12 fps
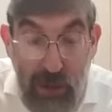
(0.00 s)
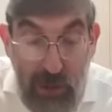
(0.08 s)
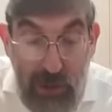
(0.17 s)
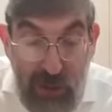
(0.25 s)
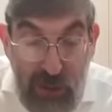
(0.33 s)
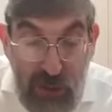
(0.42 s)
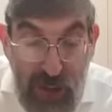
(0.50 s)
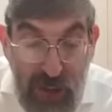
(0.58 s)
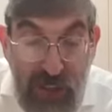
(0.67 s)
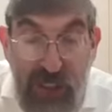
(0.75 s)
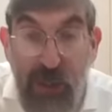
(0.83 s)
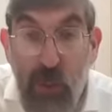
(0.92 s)
You're
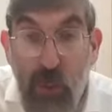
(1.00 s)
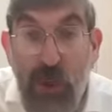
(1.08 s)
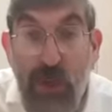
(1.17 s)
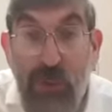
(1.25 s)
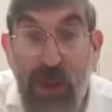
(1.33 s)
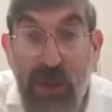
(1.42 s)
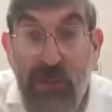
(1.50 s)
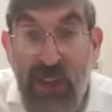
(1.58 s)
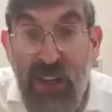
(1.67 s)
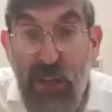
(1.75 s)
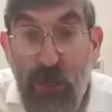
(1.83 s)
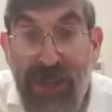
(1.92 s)
changing a word around
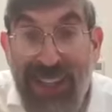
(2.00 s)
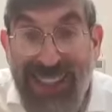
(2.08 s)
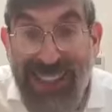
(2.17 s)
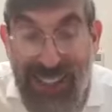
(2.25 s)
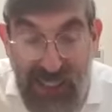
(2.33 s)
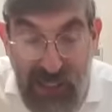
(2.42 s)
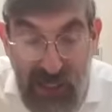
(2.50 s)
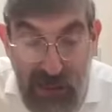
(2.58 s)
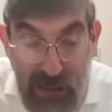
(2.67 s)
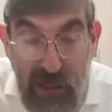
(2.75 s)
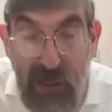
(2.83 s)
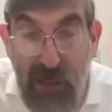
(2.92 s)
that it should be
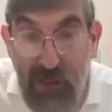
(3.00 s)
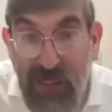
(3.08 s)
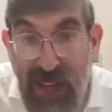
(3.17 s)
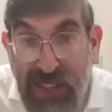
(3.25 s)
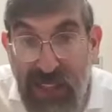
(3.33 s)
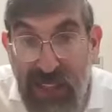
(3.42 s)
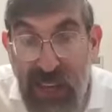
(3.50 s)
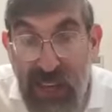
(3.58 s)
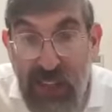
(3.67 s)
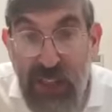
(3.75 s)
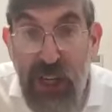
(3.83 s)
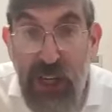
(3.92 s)
consistent. If that's the
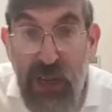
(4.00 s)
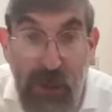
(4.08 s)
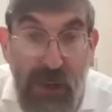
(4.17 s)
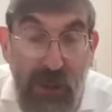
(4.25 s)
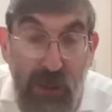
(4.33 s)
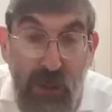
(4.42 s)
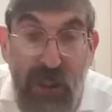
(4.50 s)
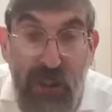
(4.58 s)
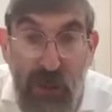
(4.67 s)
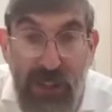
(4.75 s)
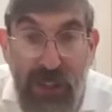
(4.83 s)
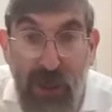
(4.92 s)
case, by Kedushin
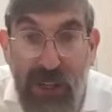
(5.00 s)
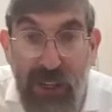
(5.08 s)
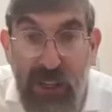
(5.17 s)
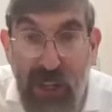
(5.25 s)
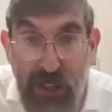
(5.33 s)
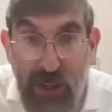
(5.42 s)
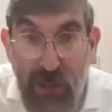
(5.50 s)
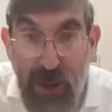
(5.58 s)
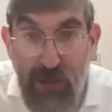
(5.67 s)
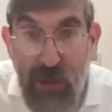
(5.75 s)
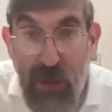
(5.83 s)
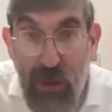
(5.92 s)
also I can change
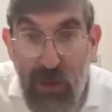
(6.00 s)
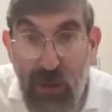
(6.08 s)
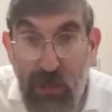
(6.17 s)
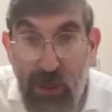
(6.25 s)
around the